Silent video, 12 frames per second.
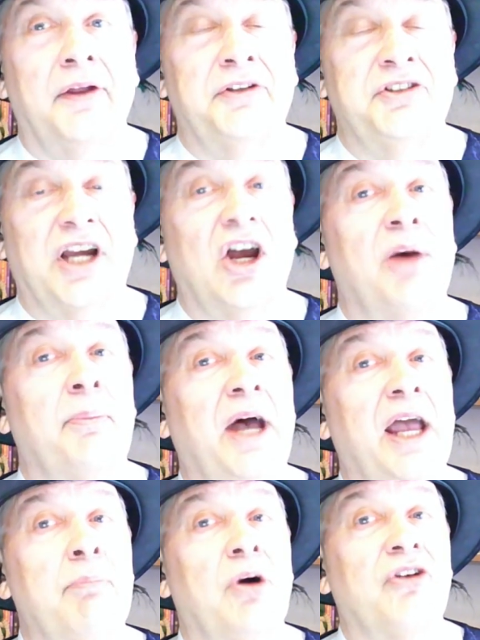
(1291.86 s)
check out
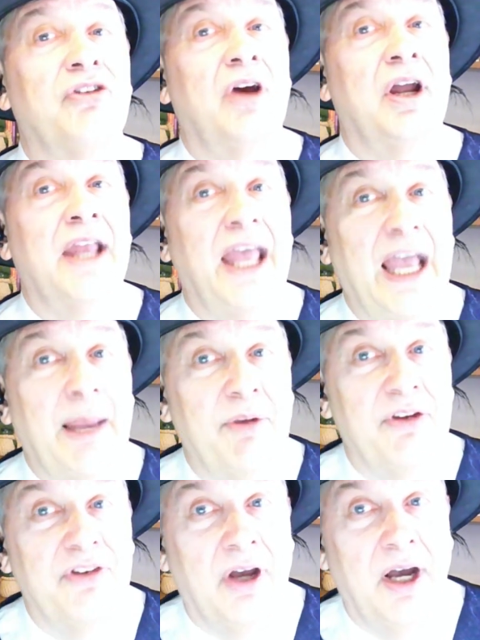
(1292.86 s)
my books on
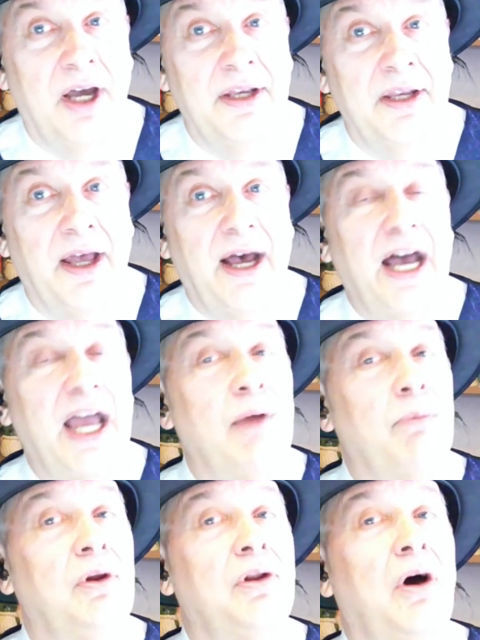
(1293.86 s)
Amazon. I
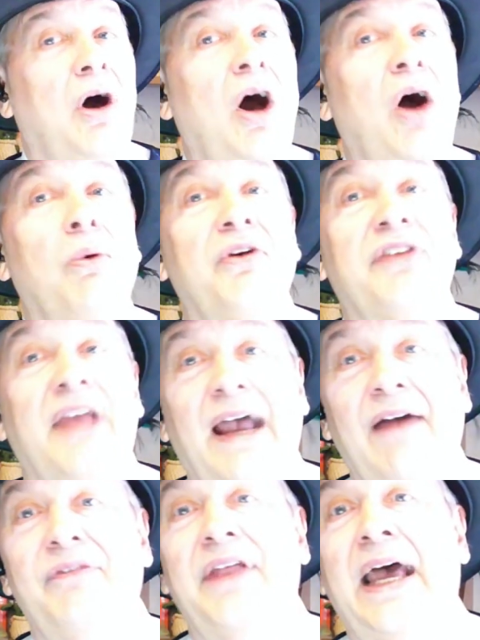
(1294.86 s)
will always
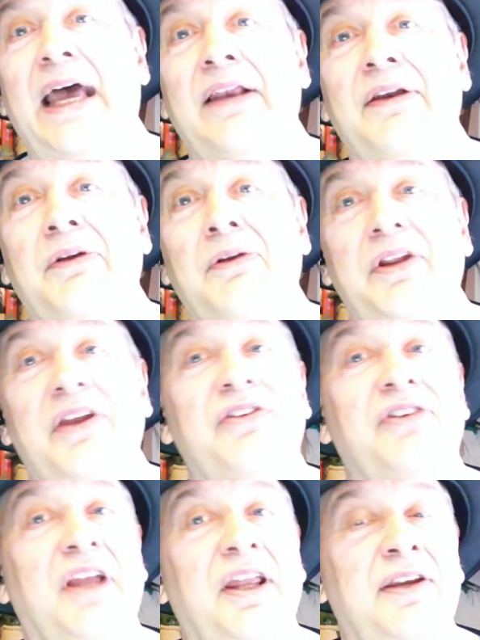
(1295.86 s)
have that list
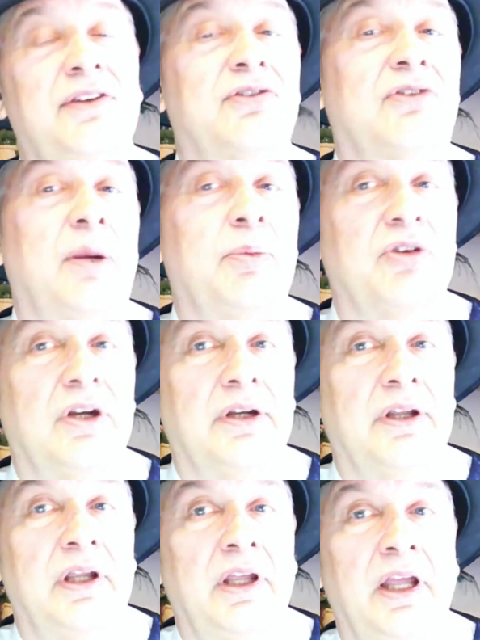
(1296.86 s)
in the description.
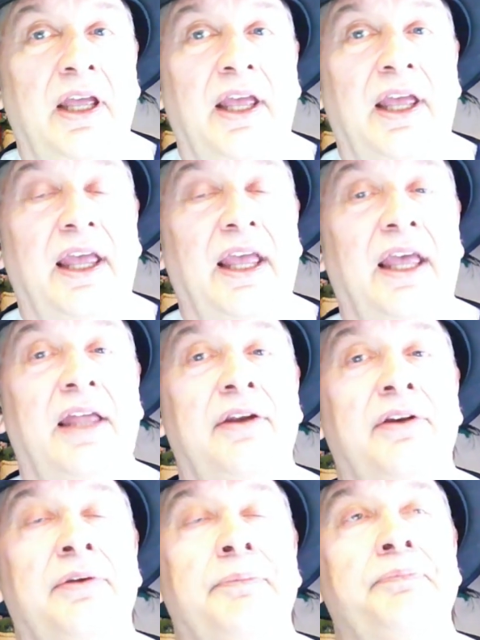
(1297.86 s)

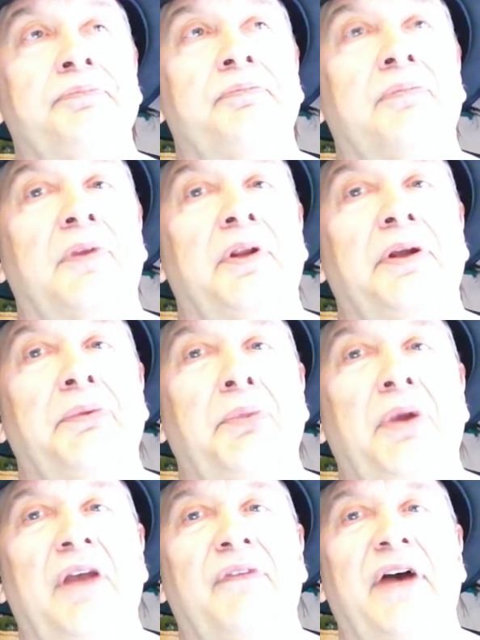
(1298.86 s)
And
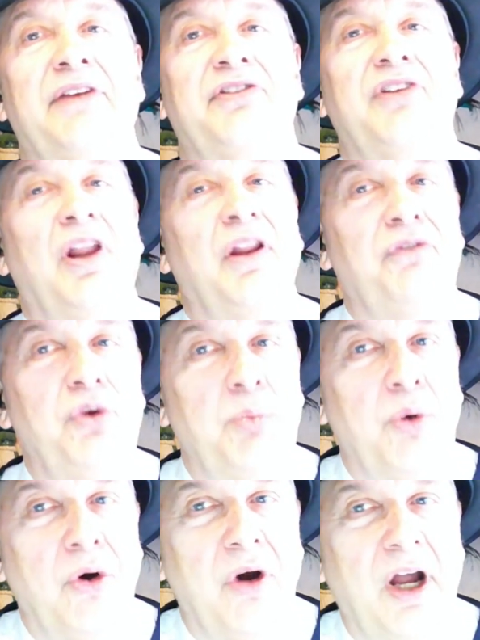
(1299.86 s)
if I sell a few
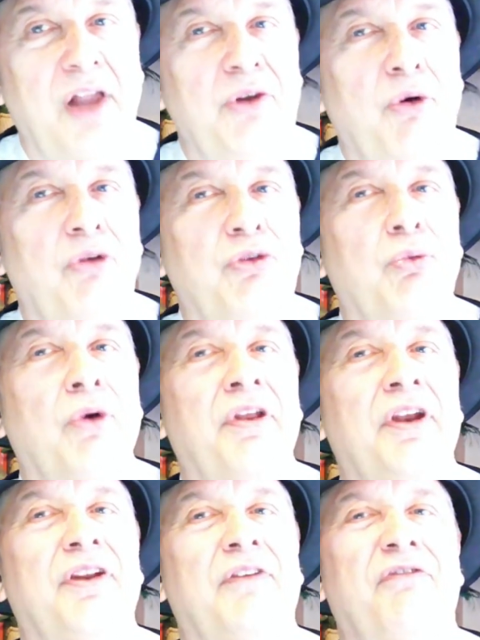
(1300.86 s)
more, I'll know it's worth
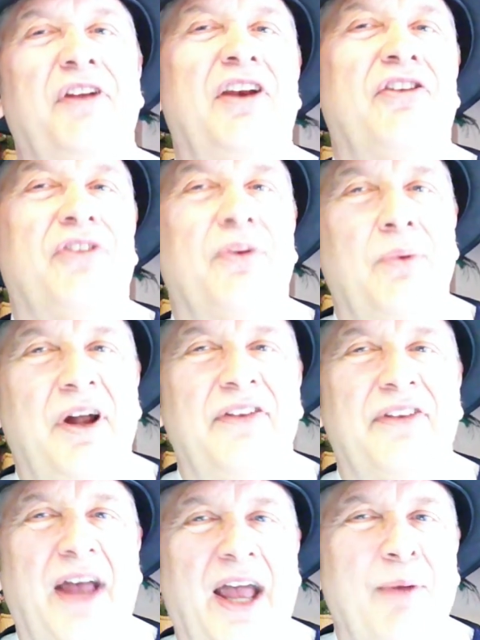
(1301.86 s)
it to finish the ones
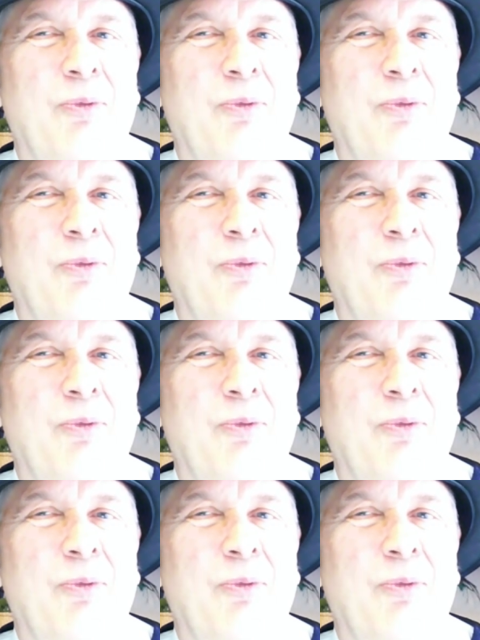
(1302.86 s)
I'm